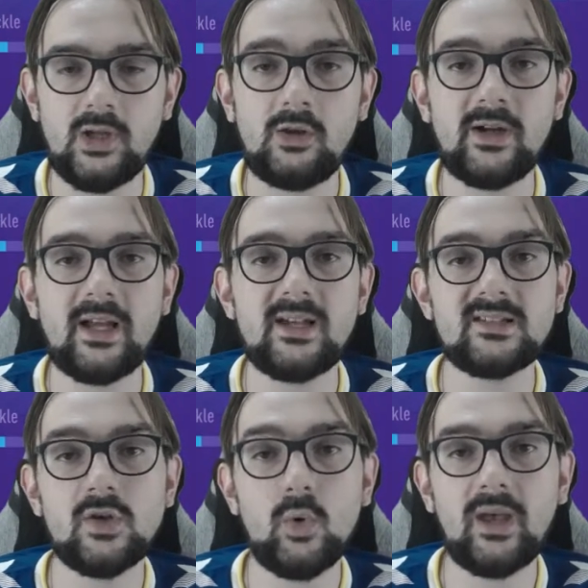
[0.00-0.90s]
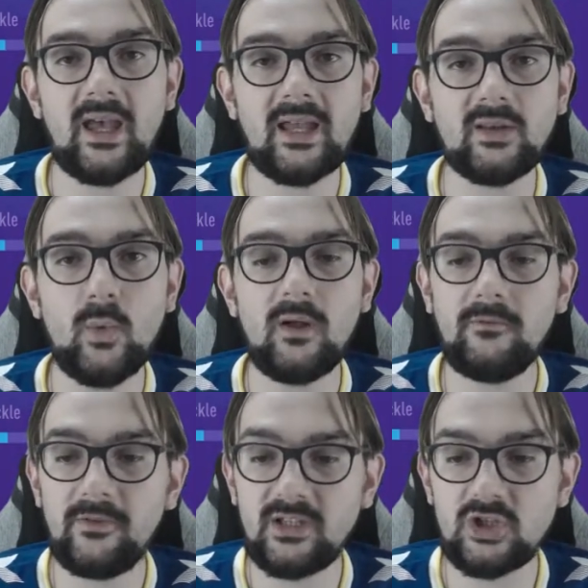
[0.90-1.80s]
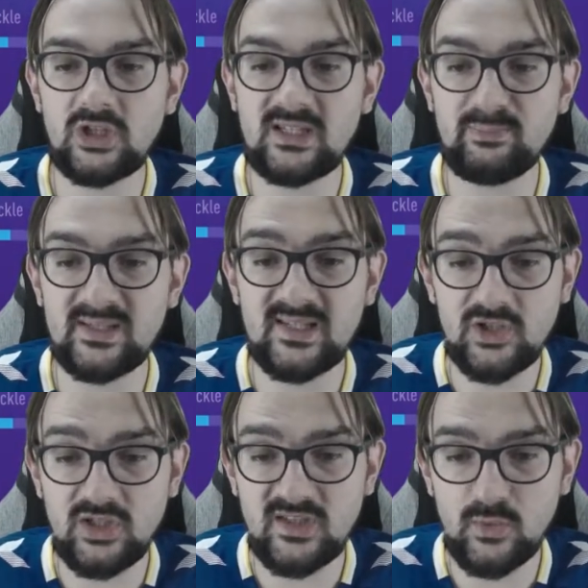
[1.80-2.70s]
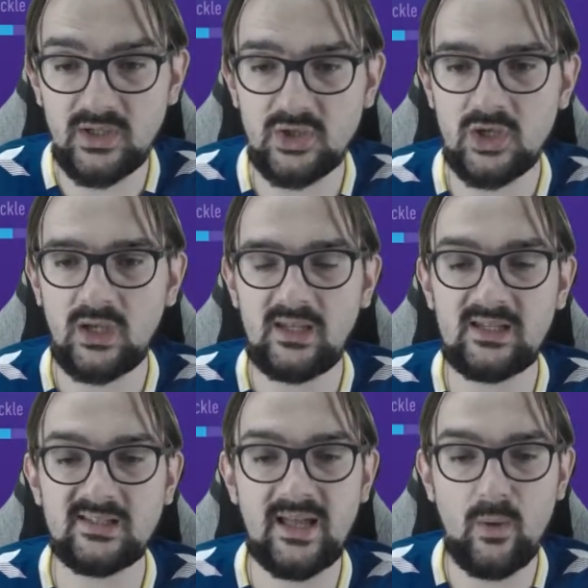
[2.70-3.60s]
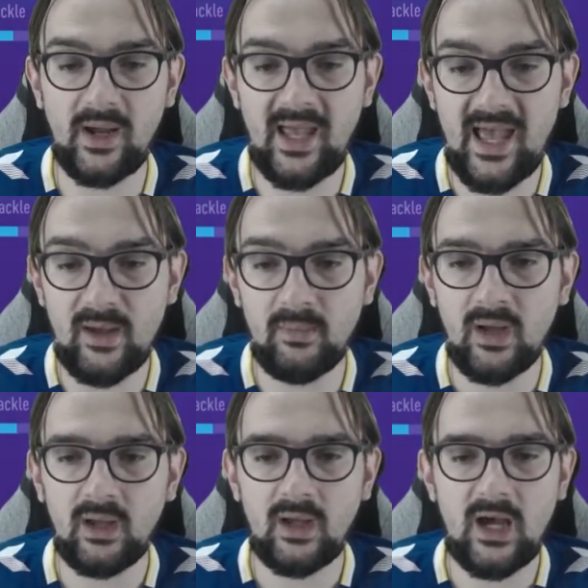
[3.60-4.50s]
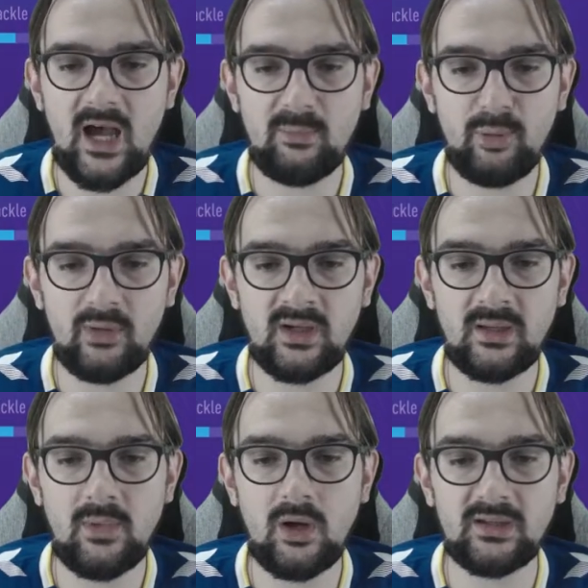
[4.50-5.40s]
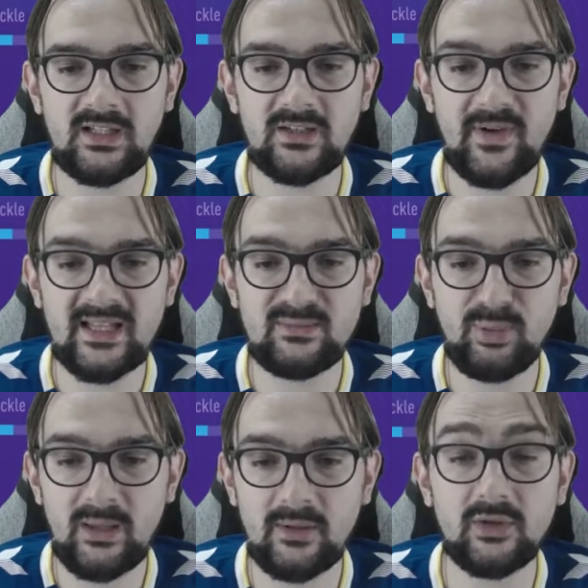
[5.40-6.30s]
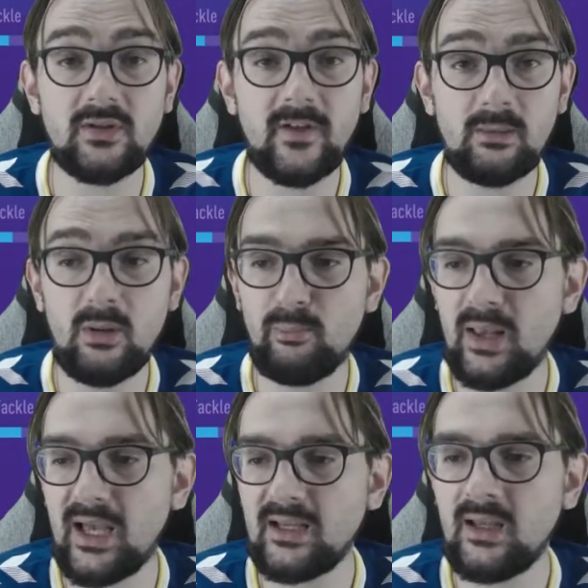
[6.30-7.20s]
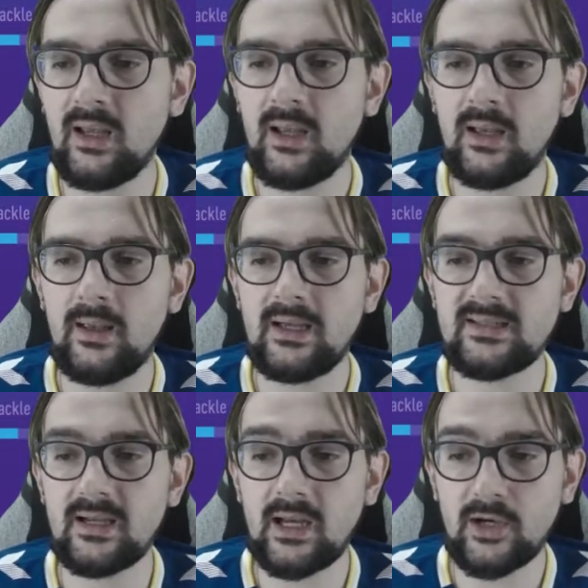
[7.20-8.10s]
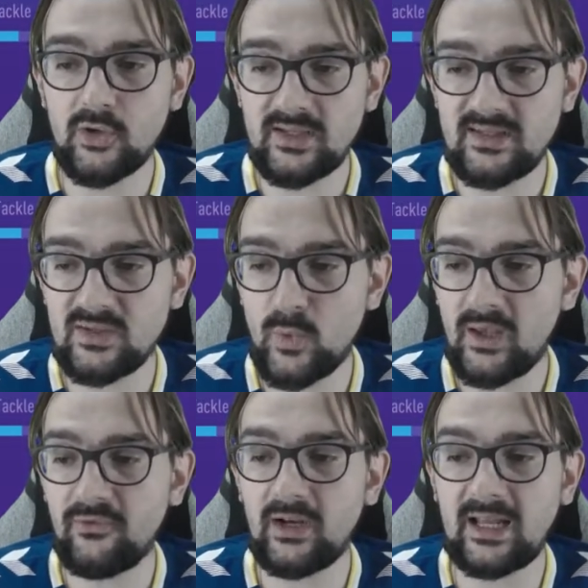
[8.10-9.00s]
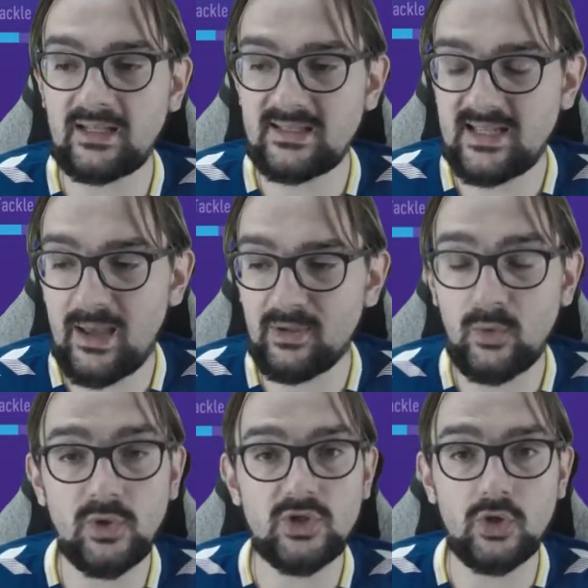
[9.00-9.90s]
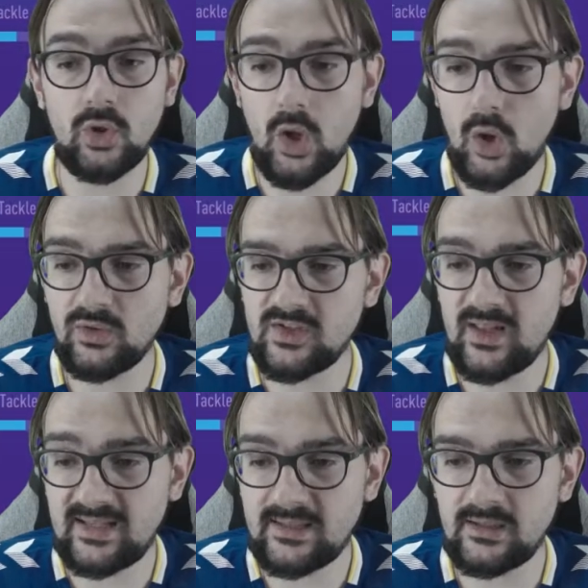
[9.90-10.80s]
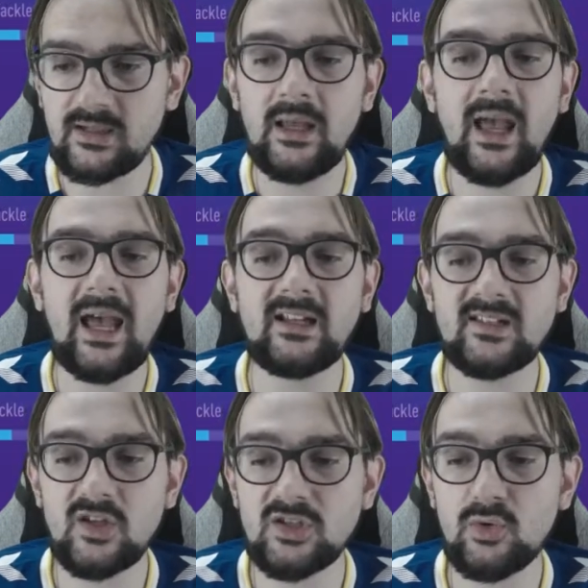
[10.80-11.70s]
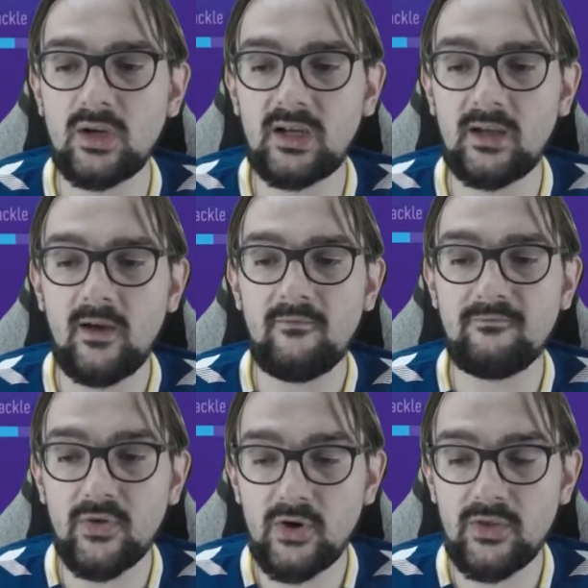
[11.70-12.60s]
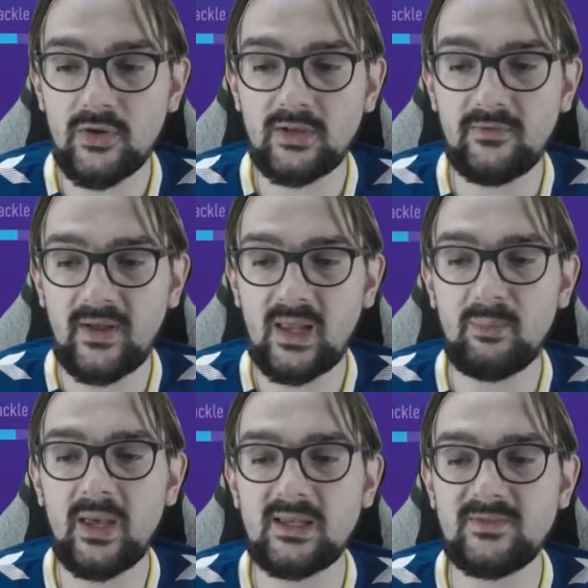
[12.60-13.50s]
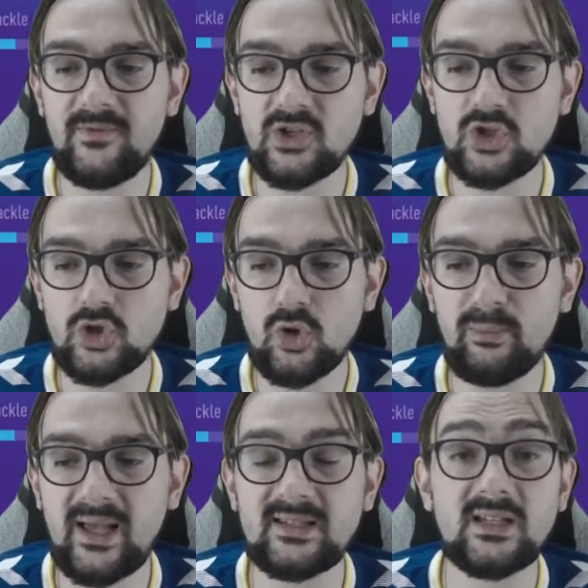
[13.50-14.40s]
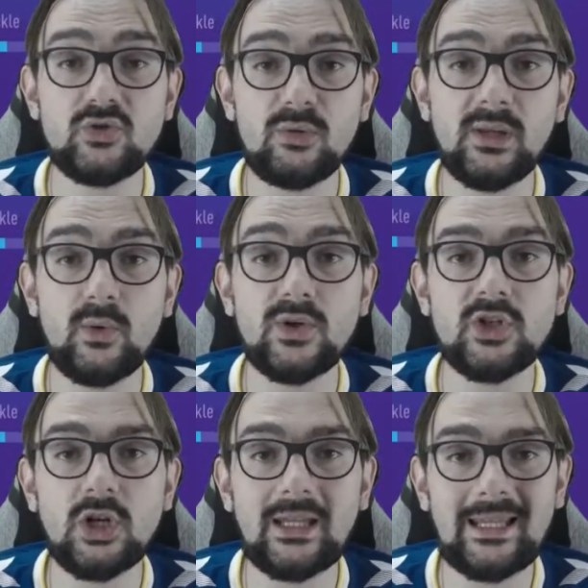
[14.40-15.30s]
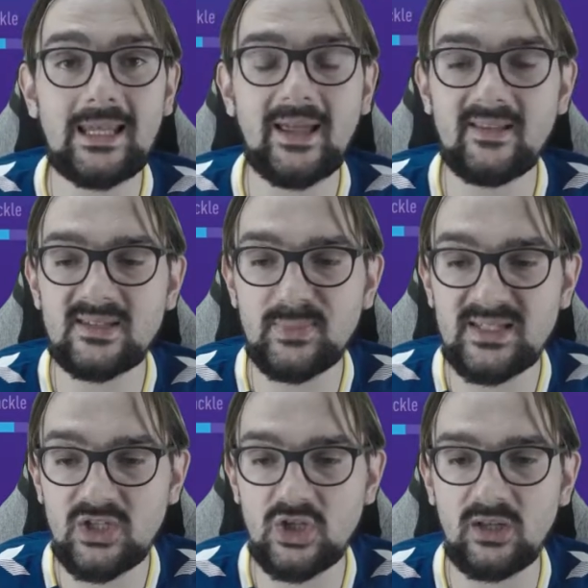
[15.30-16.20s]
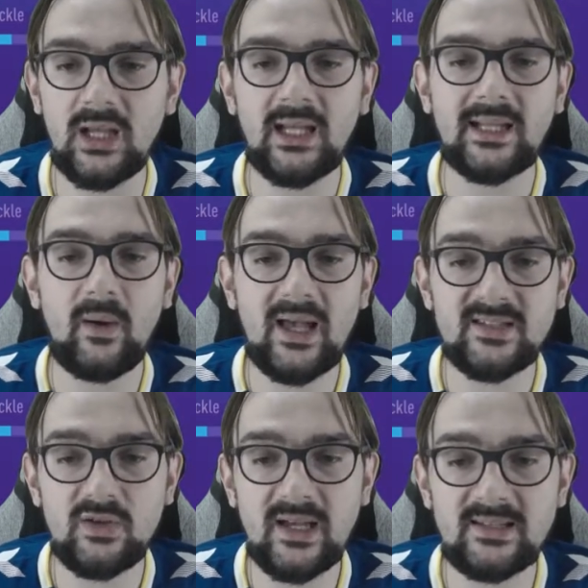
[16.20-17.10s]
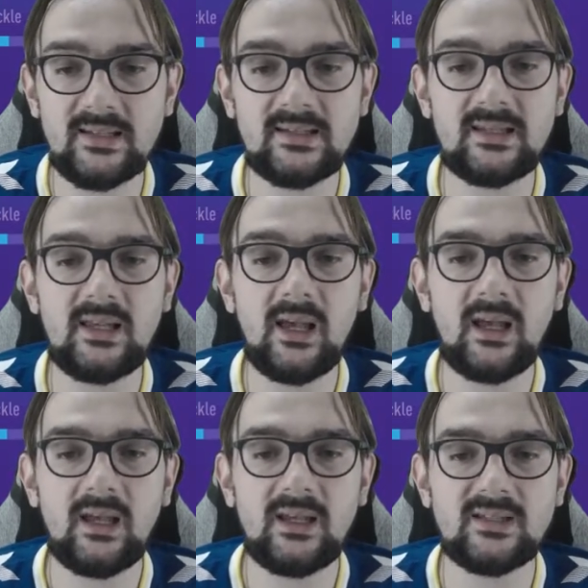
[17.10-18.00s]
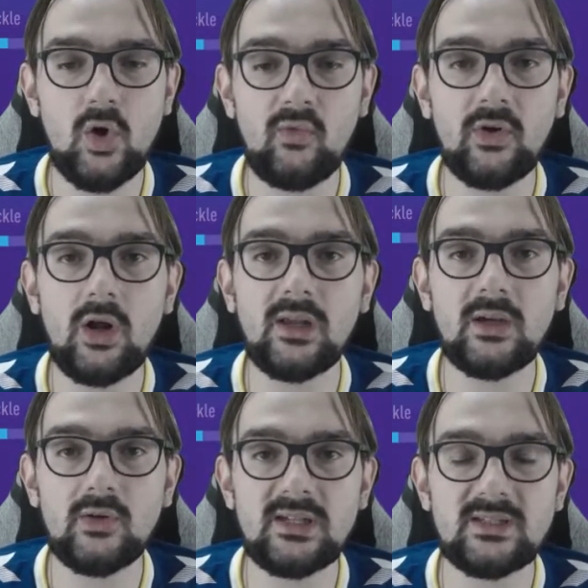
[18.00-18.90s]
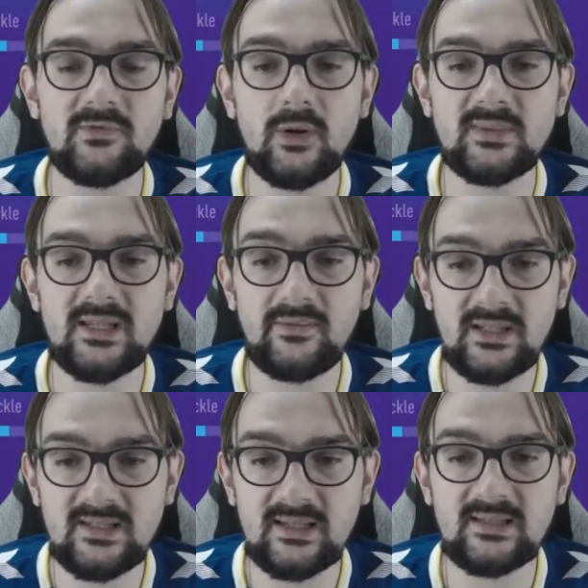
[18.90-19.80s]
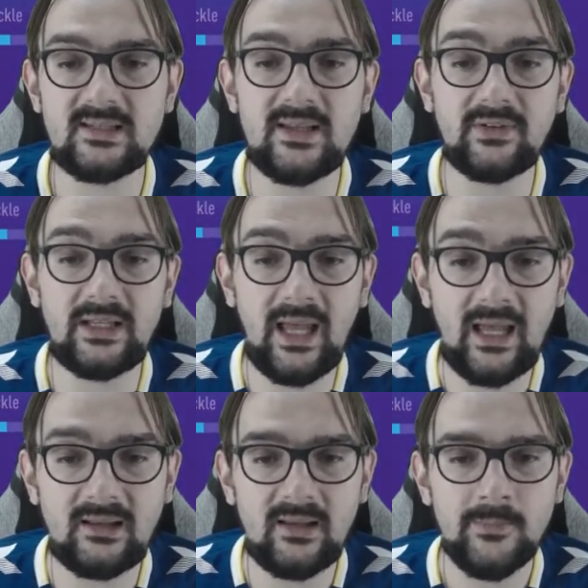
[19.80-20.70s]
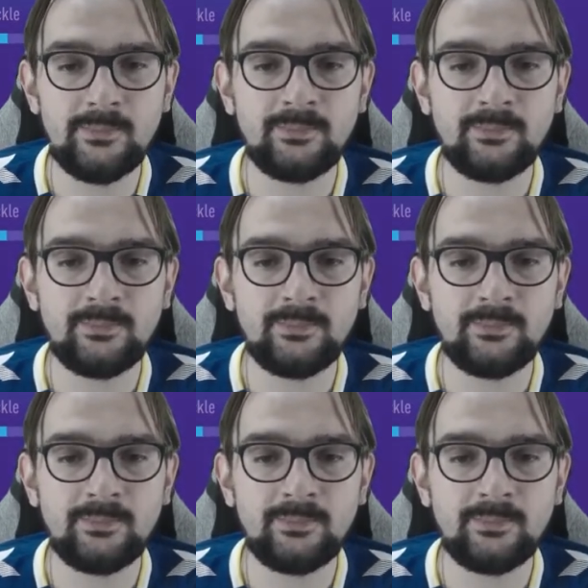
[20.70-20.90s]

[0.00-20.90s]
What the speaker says: Alright guys, so Cantwell finished his position switch. He is now a CAM. I put him on the advanced playmaker development plan. It's going to increase his weak foot and his stamina, which are low, so that's good. And it's also going to further develop his vision, short passing, and dribbling, which are key at this position. Now, as you guys can see, his overall increased from 76 to 78.